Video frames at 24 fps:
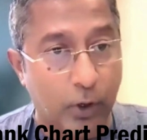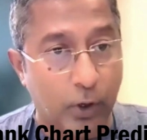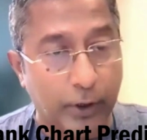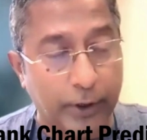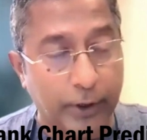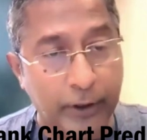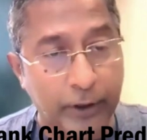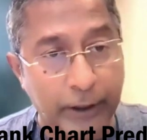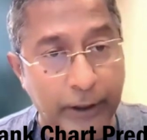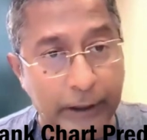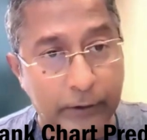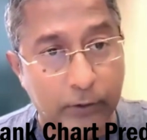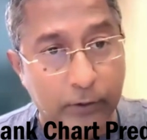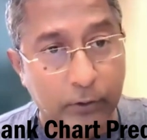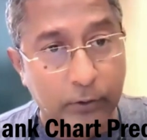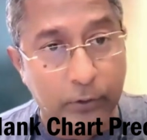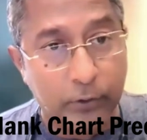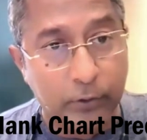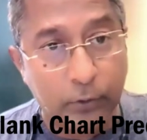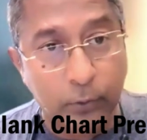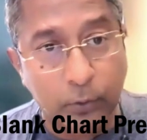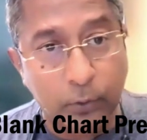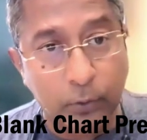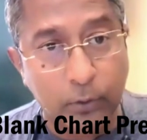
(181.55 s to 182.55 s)
what do you need
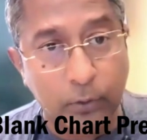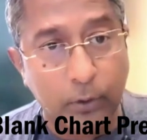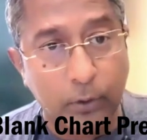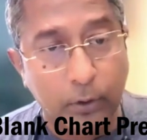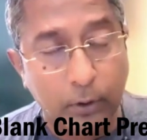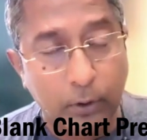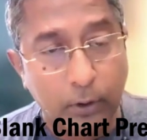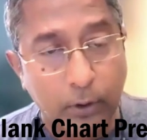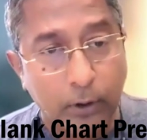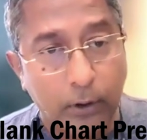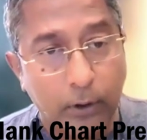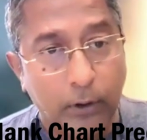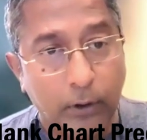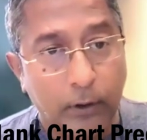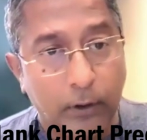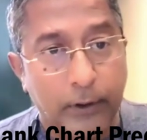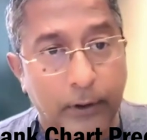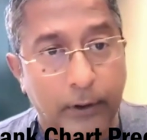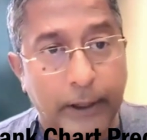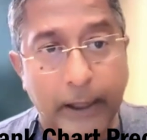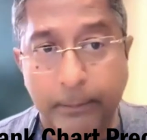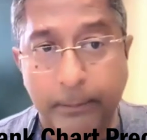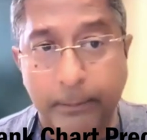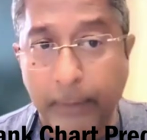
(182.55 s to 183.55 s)
to do?
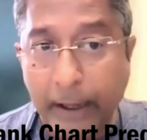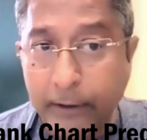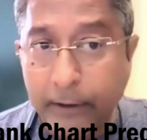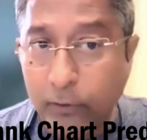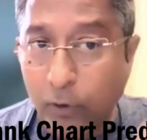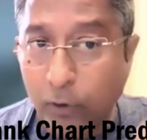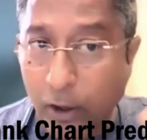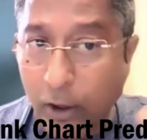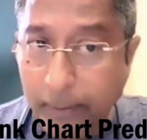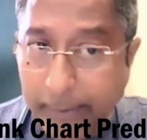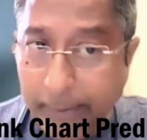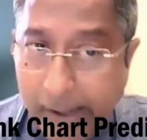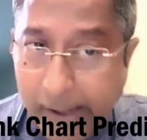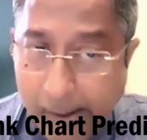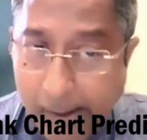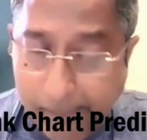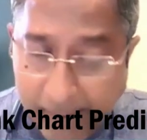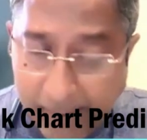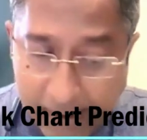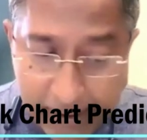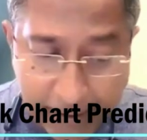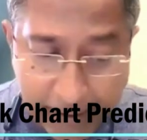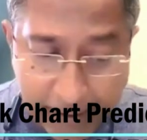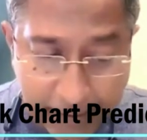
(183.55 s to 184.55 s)
It might not be
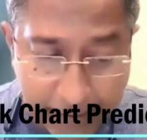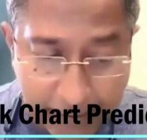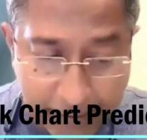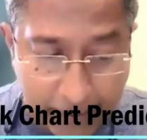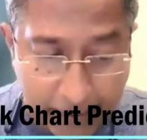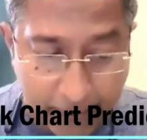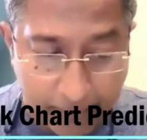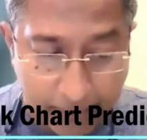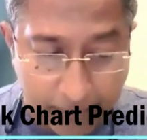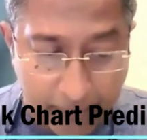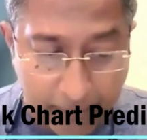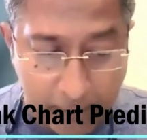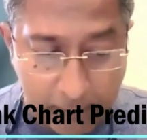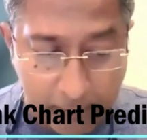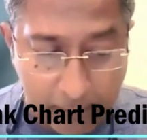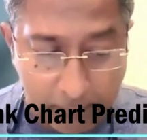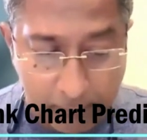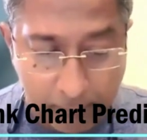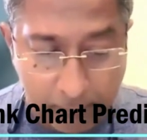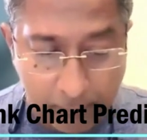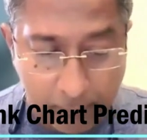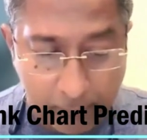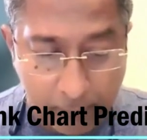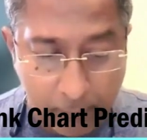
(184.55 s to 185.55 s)
a pending karma,
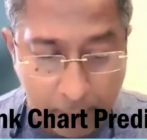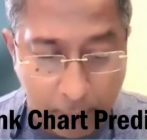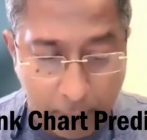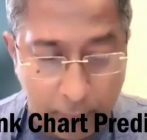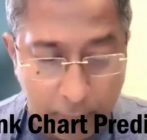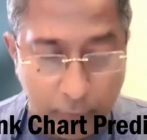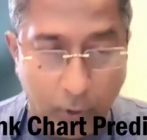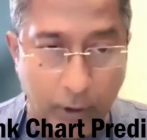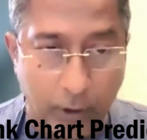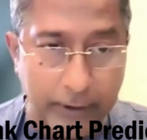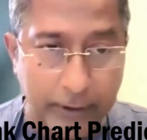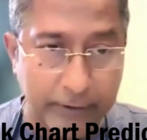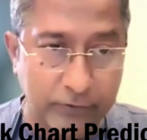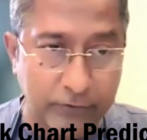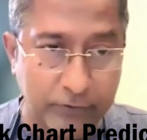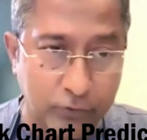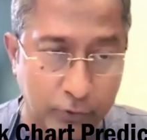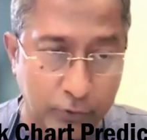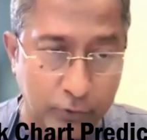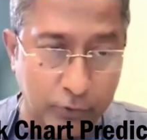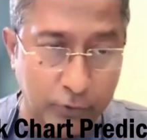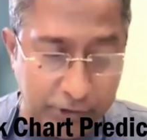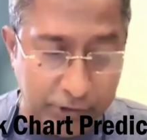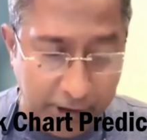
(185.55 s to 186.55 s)
not
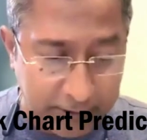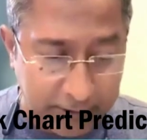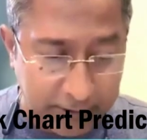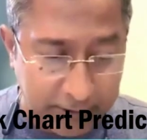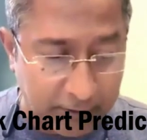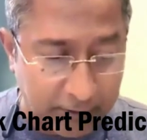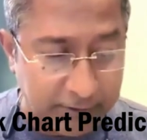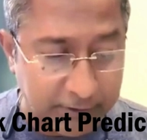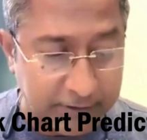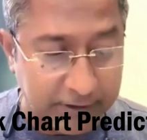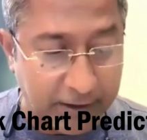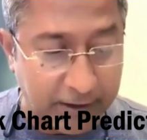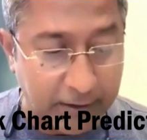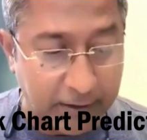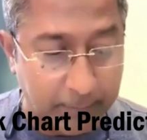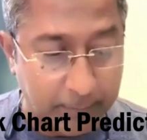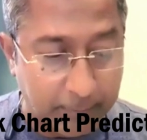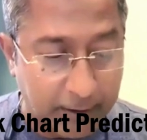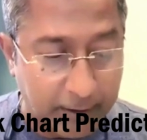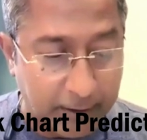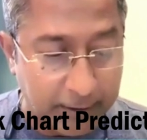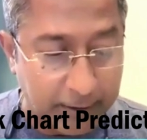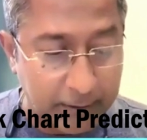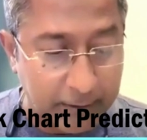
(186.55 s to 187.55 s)
associated with
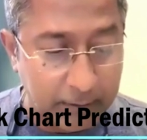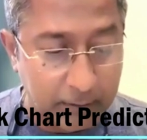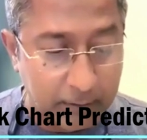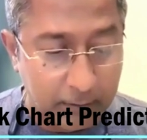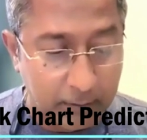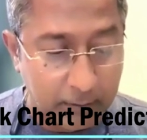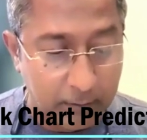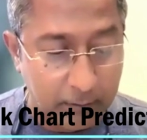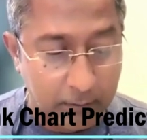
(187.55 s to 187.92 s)
anybody.